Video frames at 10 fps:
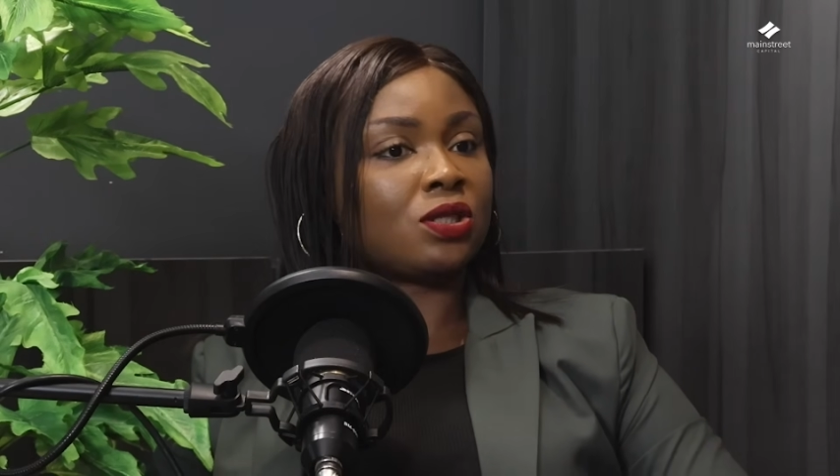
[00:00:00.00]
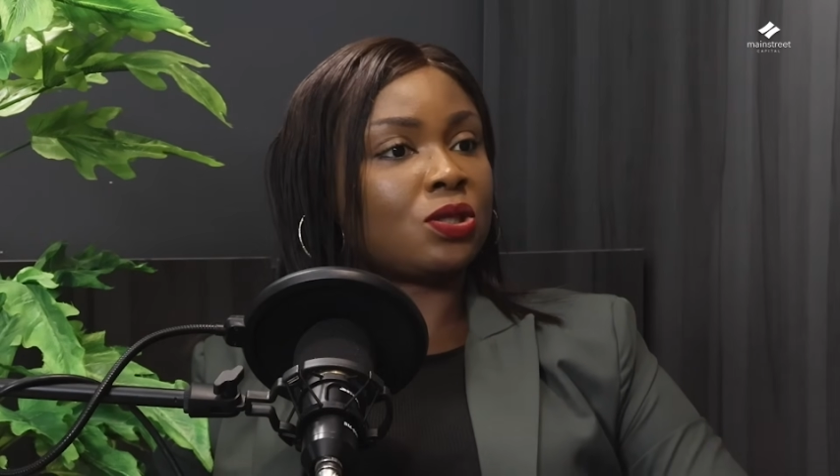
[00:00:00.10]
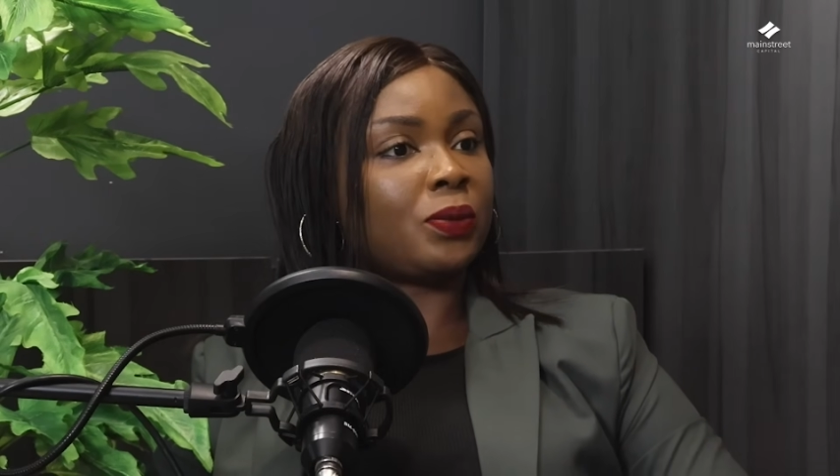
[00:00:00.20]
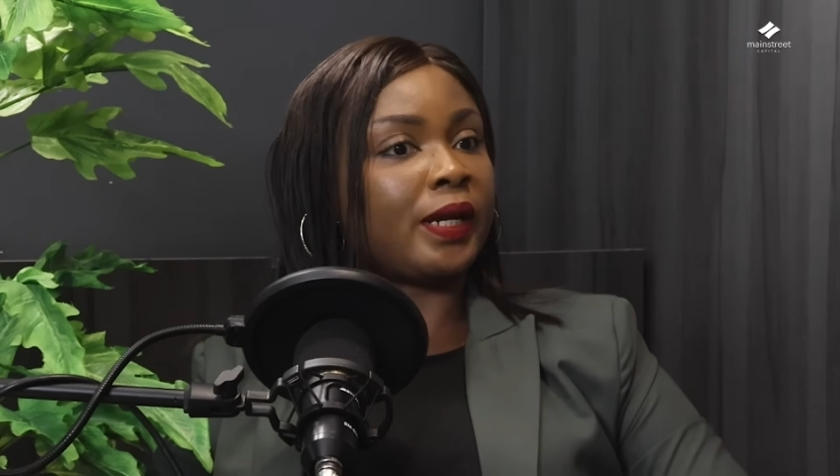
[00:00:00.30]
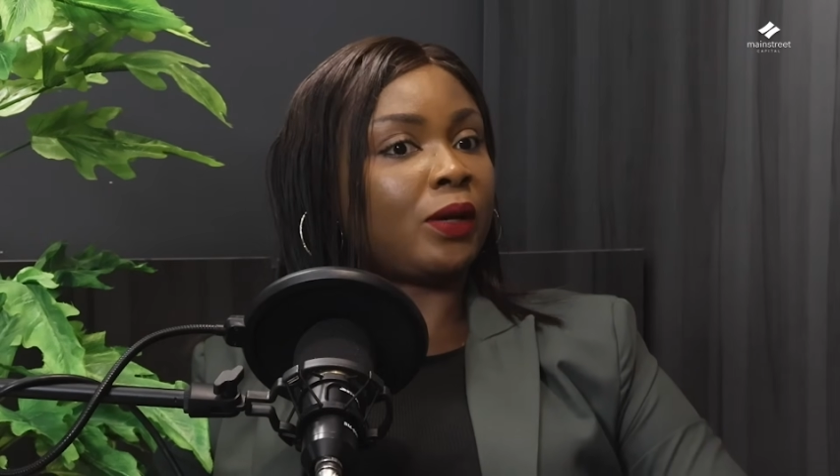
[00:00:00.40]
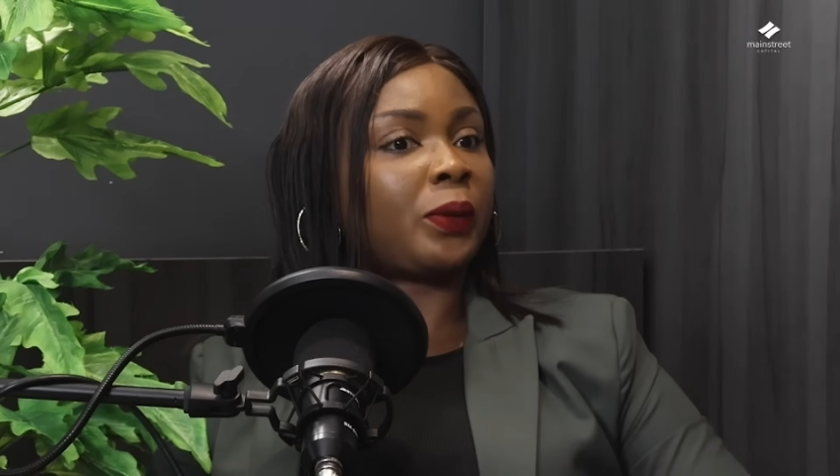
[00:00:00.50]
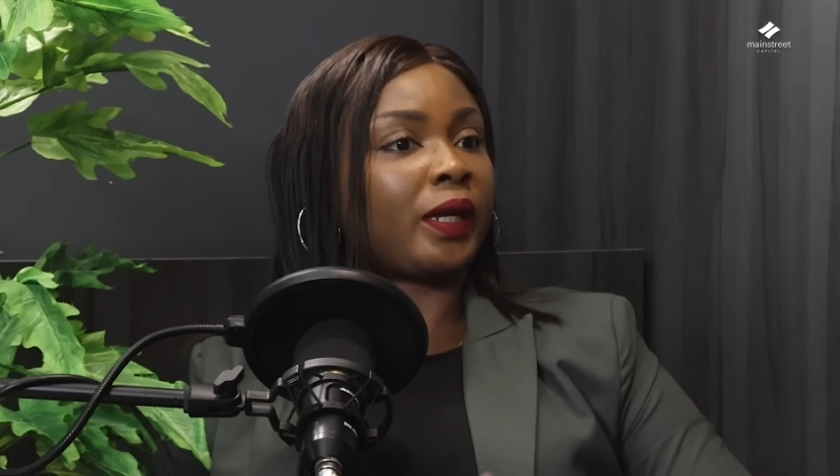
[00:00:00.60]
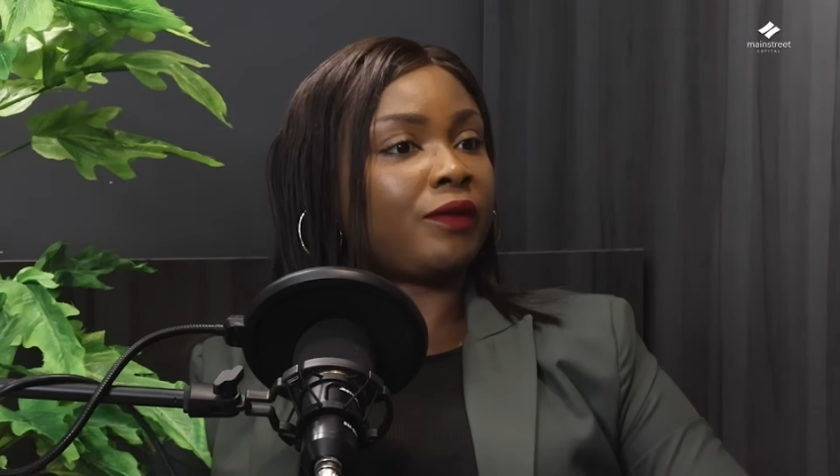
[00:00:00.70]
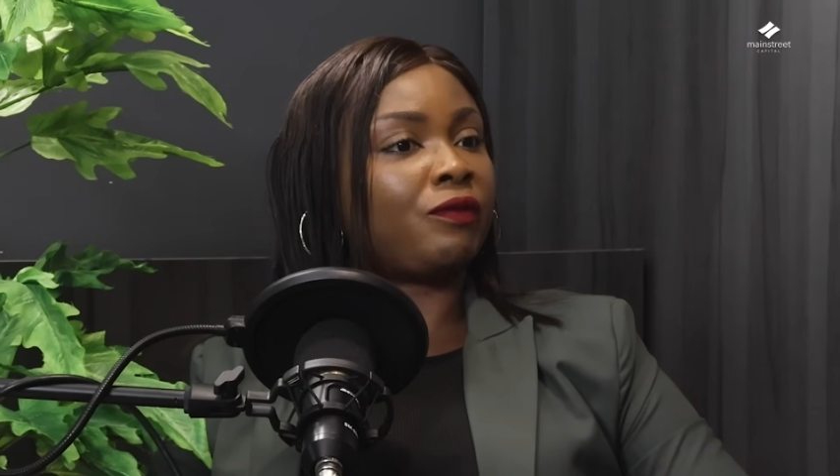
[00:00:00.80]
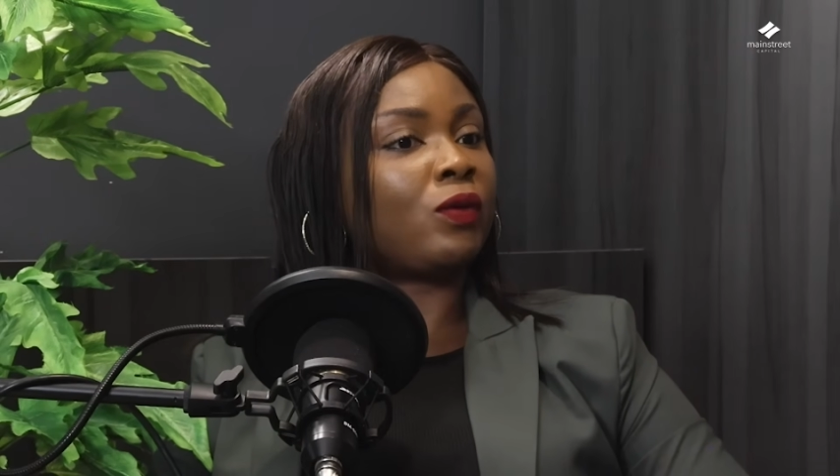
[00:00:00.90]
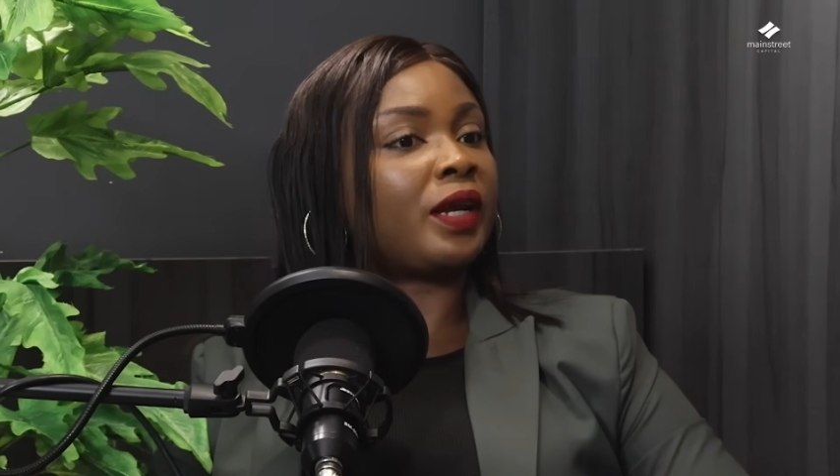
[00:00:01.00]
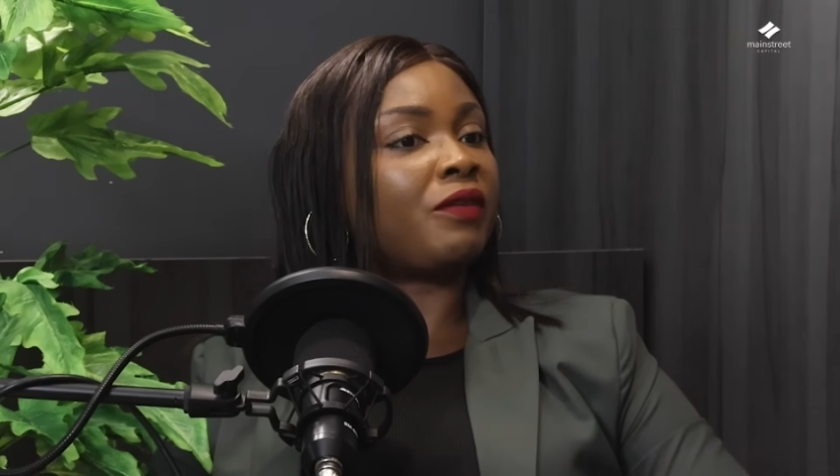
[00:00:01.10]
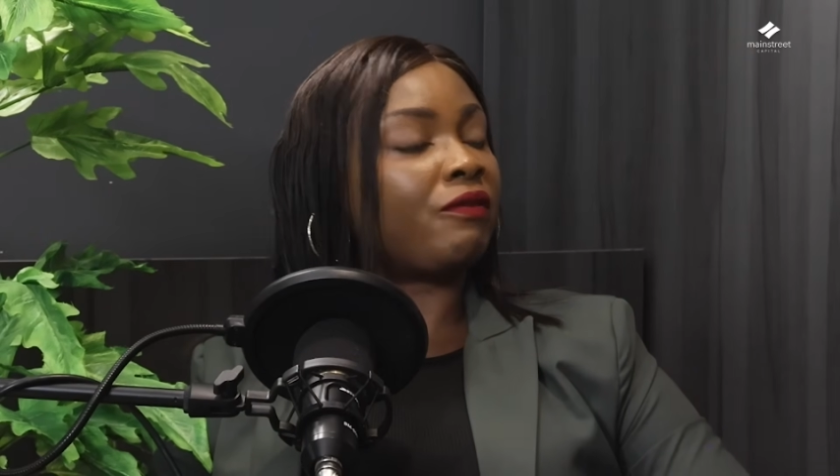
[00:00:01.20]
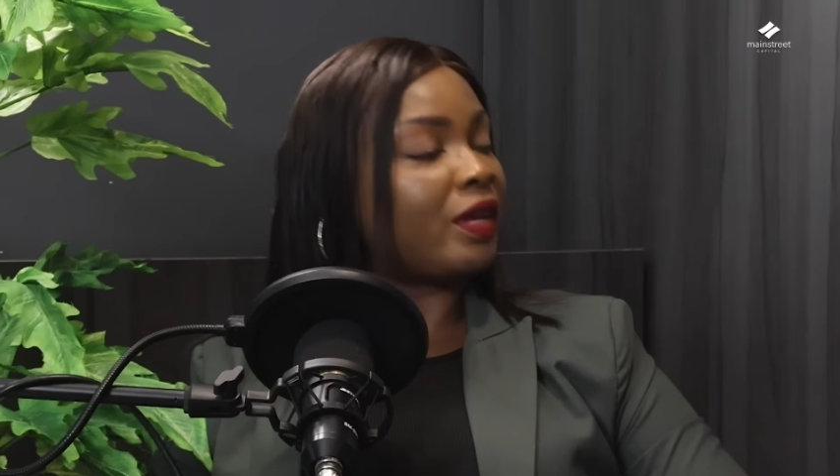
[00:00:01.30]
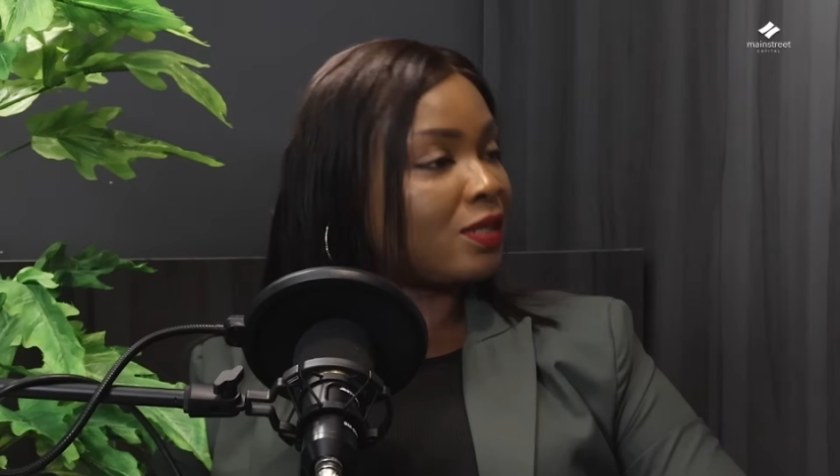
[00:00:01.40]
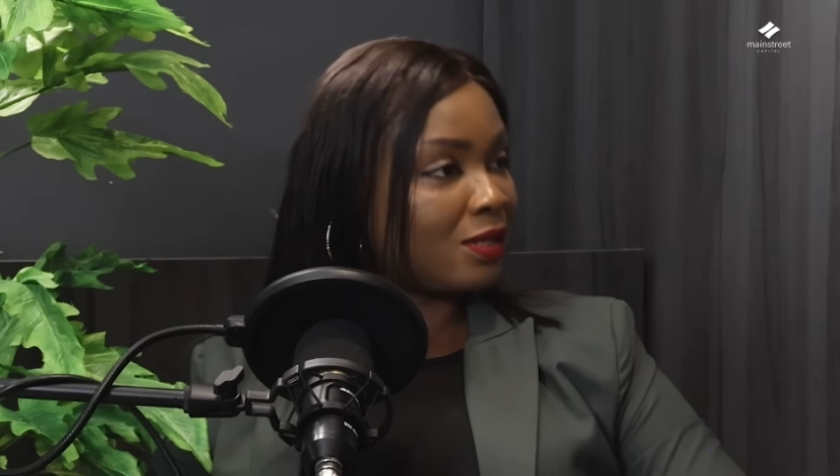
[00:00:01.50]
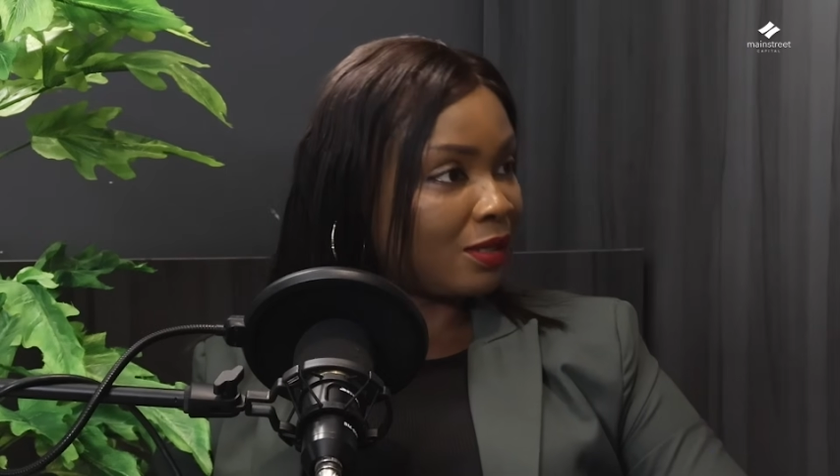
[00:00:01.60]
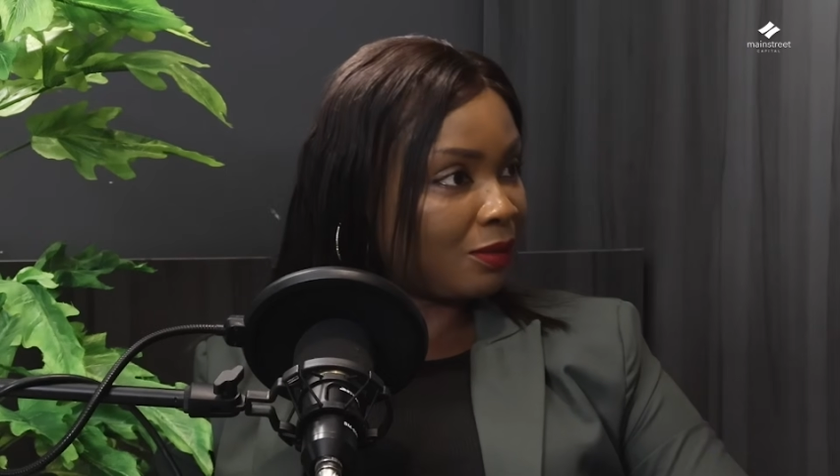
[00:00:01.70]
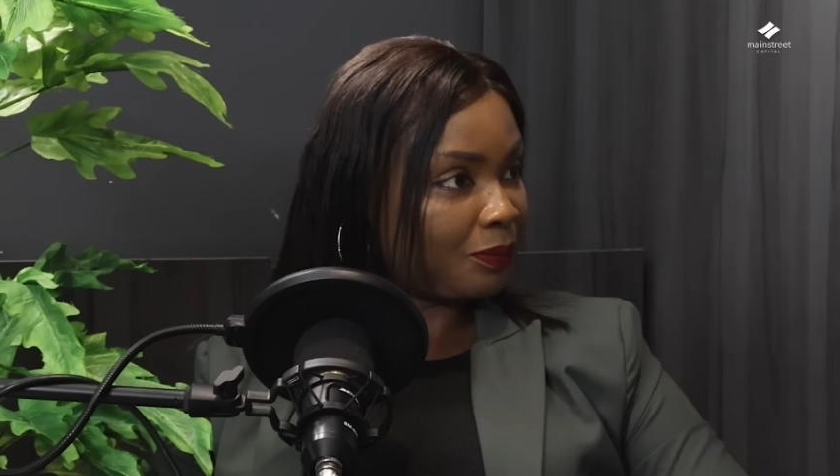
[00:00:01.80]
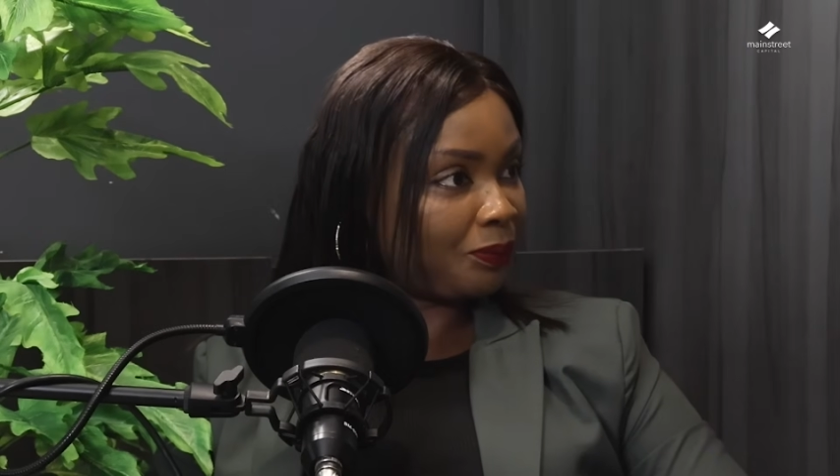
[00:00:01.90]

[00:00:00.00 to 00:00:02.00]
So now, for an investor,